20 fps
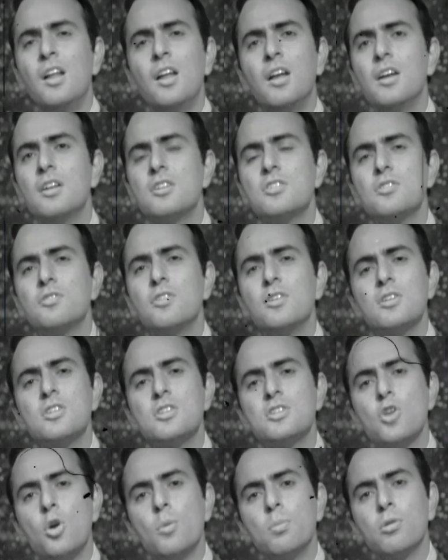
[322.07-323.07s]
It's a very
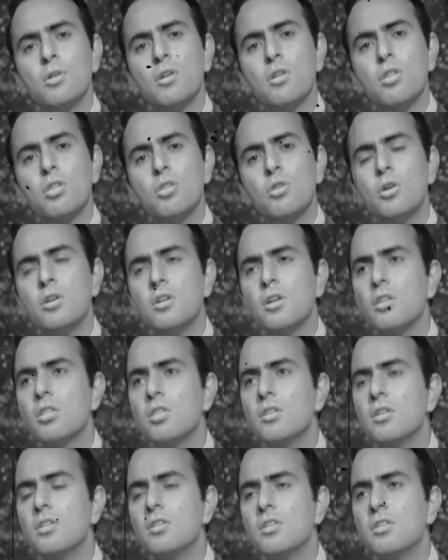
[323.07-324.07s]
sobering thought, I
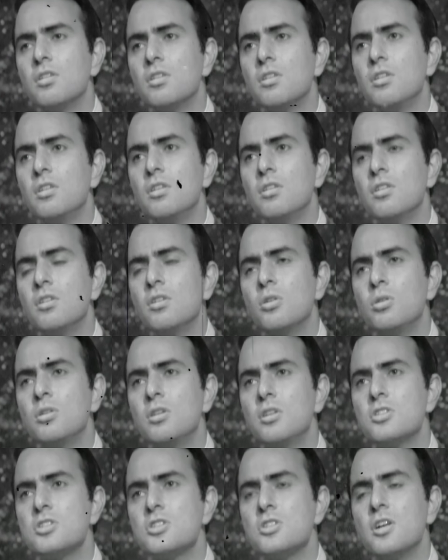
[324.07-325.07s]
think, that the, the
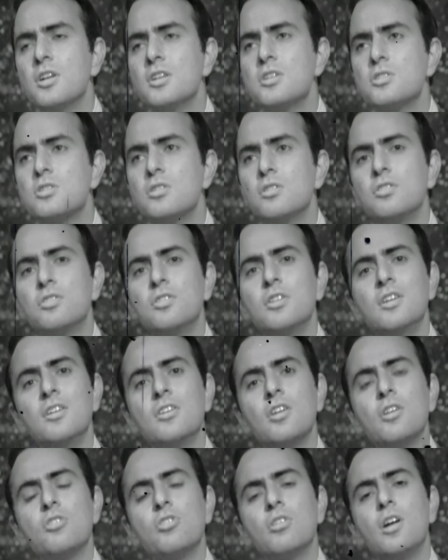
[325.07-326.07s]
only signs of
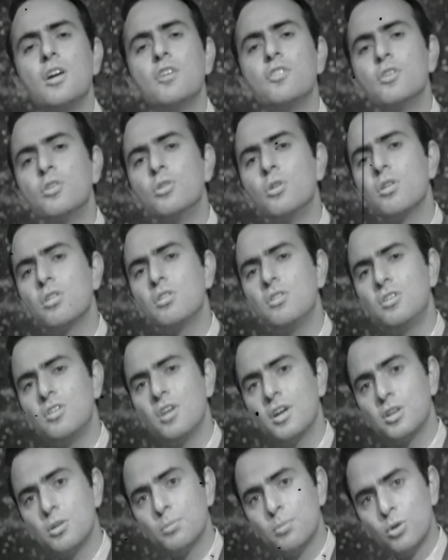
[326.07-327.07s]
intelligent life on Earth
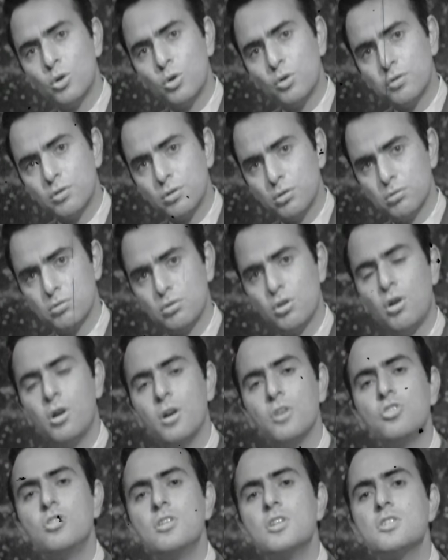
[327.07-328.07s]
detectable over
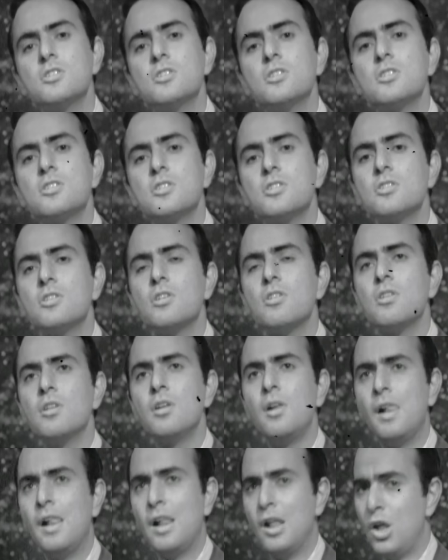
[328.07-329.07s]
large distances are the
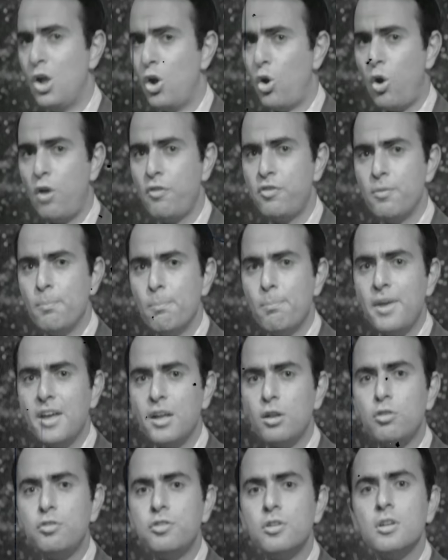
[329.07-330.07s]
often
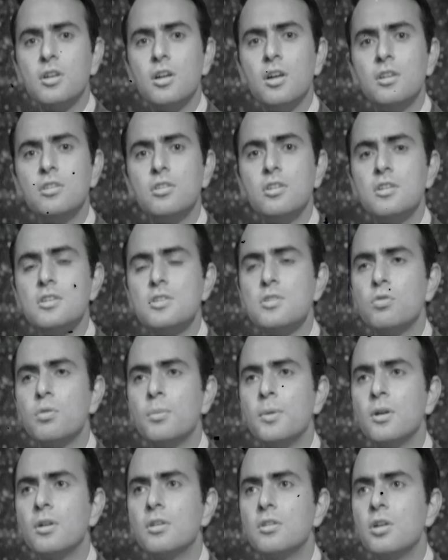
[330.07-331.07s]
baleful contents of
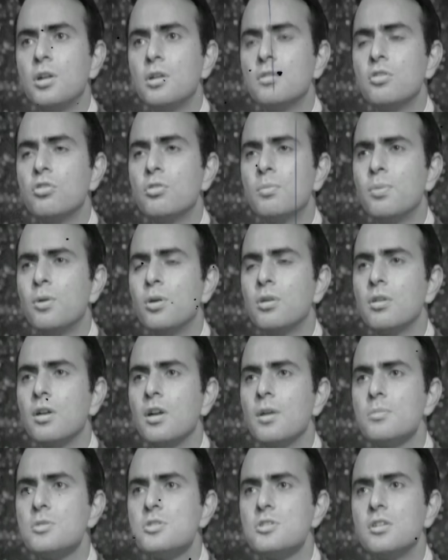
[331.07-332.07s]
American television
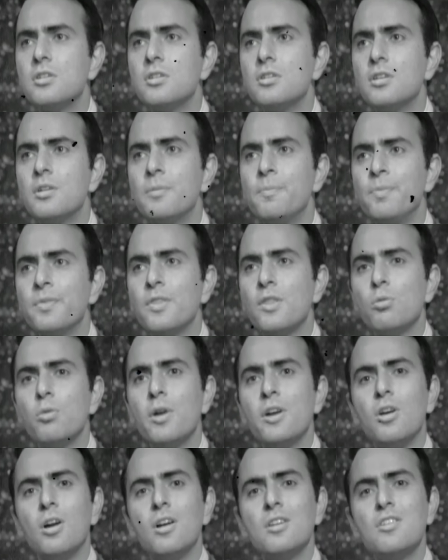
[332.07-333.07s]
programs and uh, the
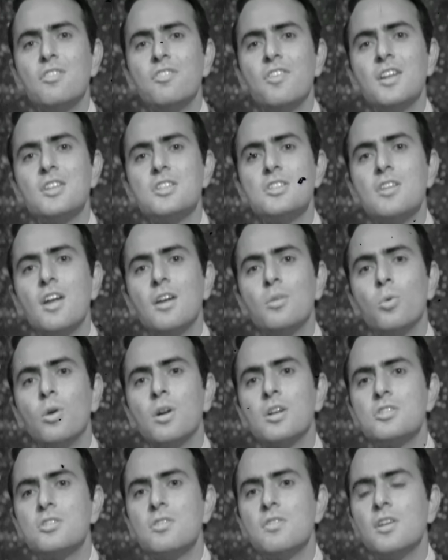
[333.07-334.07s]
radar defense
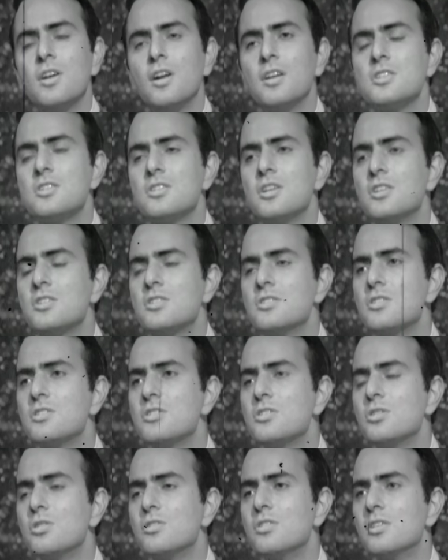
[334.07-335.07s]
networks of the United States and the
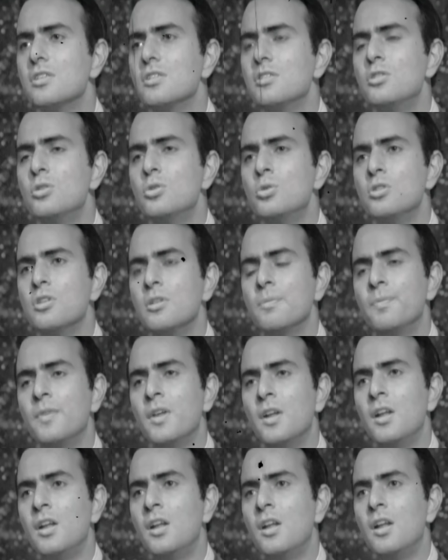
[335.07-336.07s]
Soviet
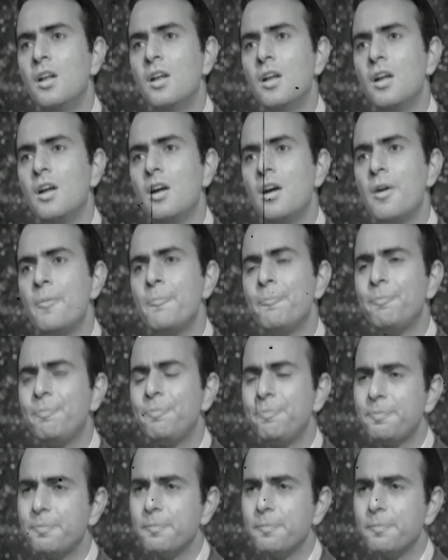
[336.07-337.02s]
Union. Um,